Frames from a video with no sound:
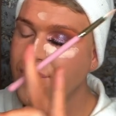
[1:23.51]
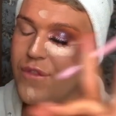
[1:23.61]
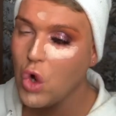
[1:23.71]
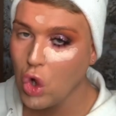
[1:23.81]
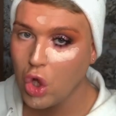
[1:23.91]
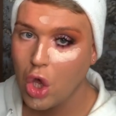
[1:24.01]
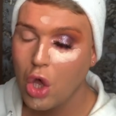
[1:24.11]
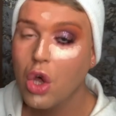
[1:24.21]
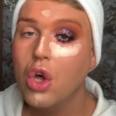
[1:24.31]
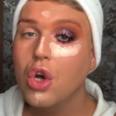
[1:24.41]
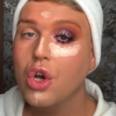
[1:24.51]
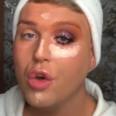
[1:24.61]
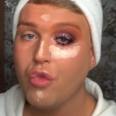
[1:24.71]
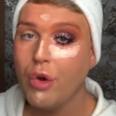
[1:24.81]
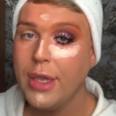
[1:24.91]
full
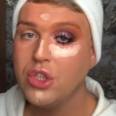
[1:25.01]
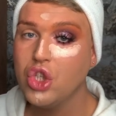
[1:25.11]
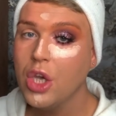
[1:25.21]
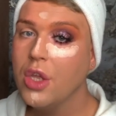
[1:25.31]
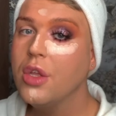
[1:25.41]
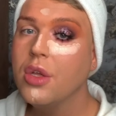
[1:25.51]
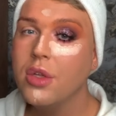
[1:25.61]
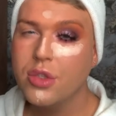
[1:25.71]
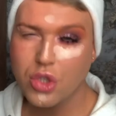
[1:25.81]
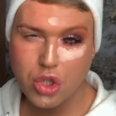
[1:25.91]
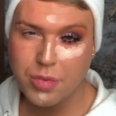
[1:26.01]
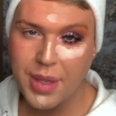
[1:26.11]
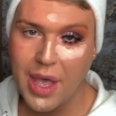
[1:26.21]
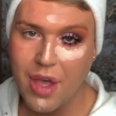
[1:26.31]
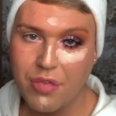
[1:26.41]
coverage, so just be
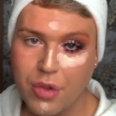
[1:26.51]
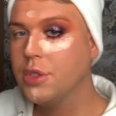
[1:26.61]
careful.